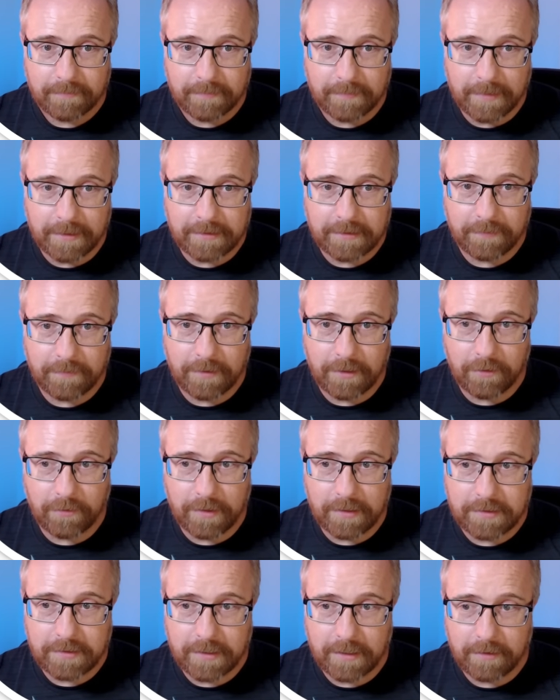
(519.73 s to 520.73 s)
makes everything
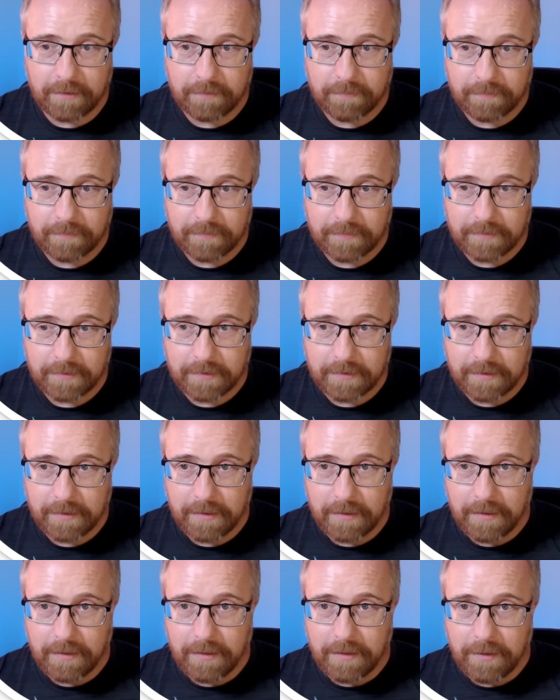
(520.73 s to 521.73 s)
grayscale.
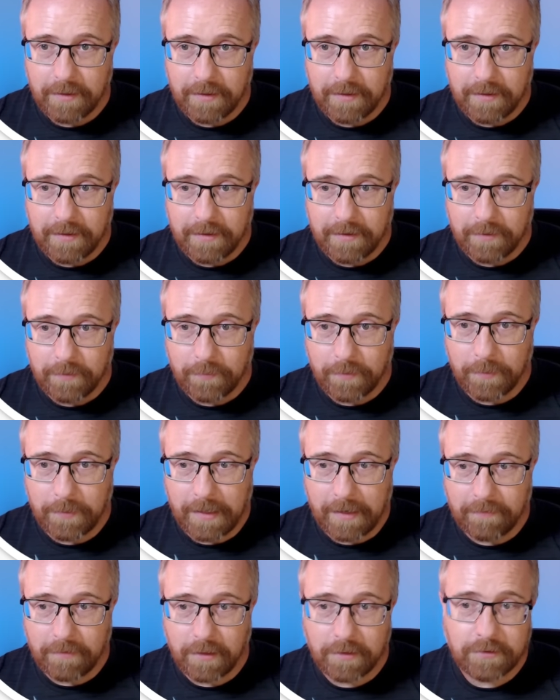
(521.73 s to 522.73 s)
When
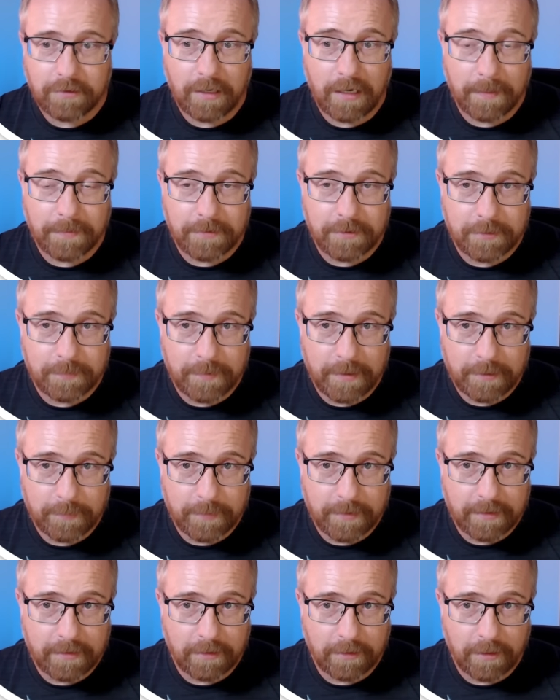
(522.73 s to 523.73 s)
we have lots of options picked,
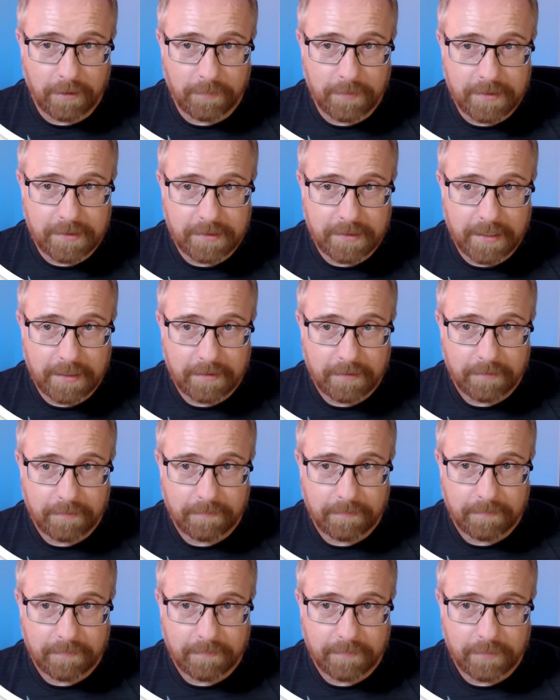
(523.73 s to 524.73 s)
we can click on Reset
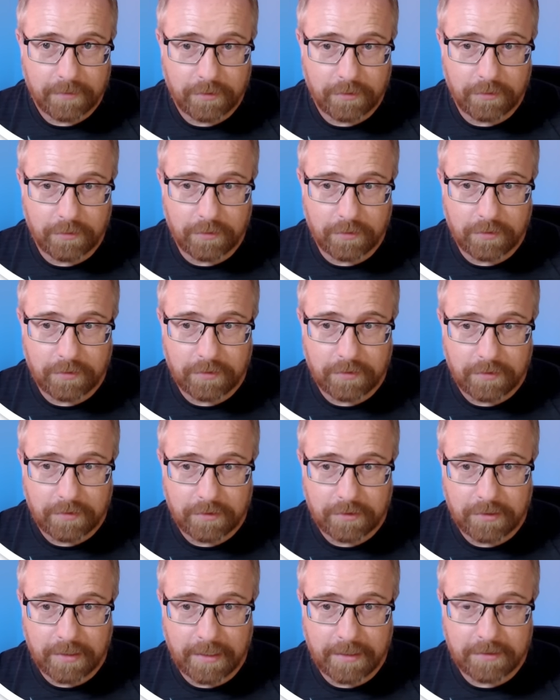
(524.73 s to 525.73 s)
to
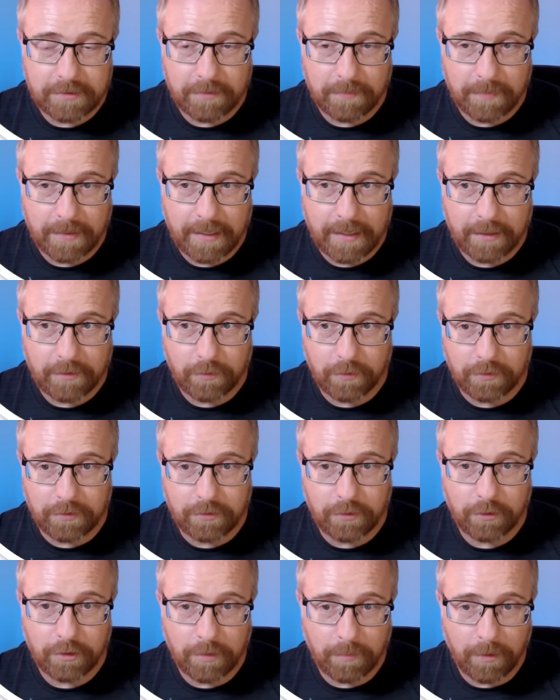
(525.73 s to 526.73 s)
change them back or
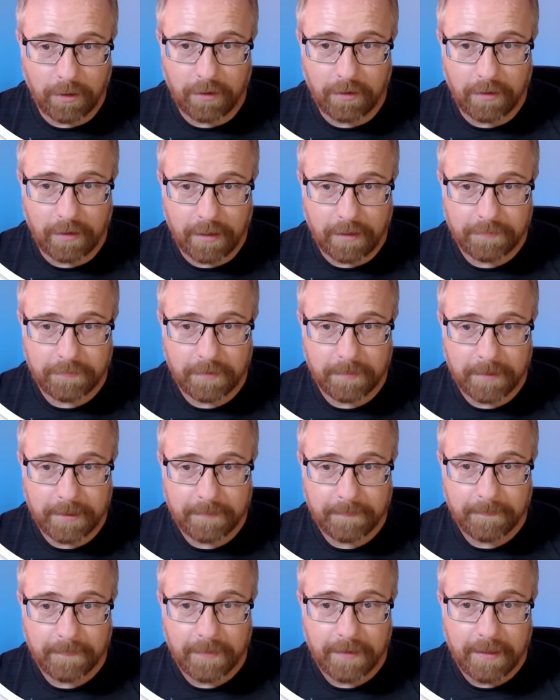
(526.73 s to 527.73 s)
turn them all off, I
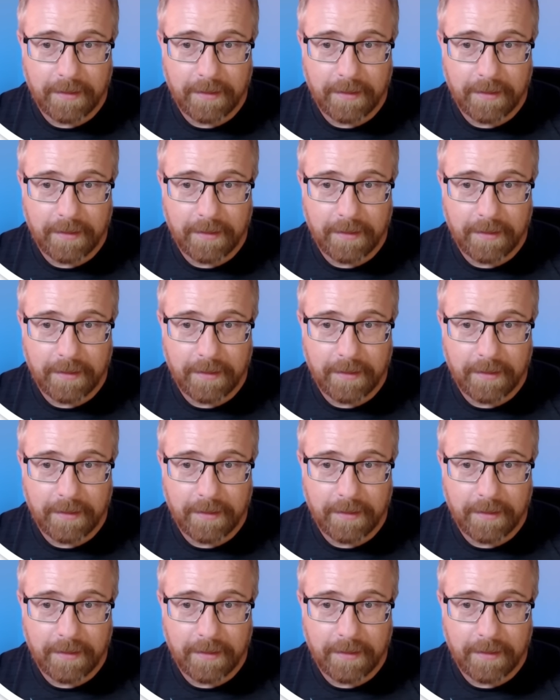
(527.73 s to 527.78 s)
mean.